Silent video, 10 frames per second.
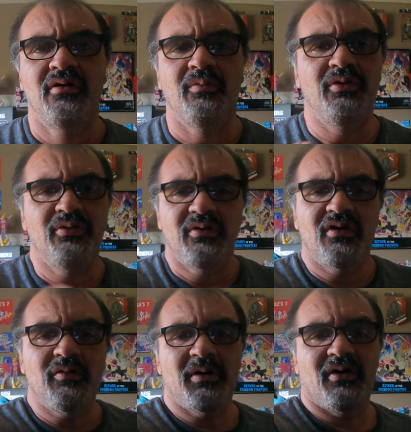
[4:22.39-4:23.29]
when you
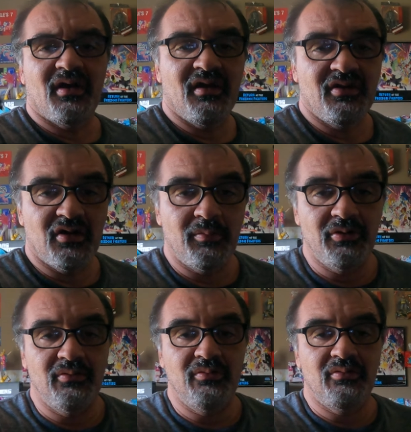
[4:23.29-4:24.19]
hear about A E
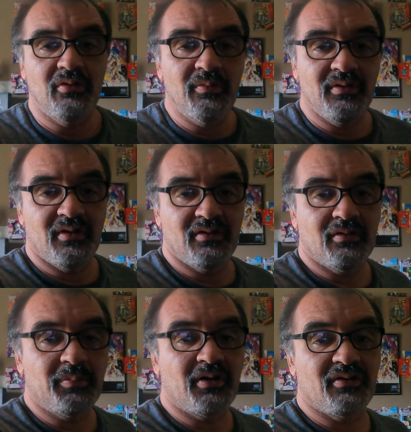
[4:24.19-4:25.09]
W doing this
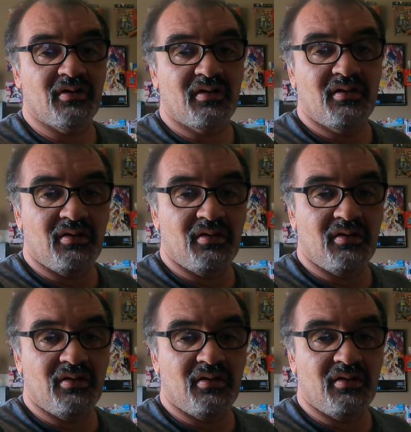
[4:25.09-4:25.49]
as part of the,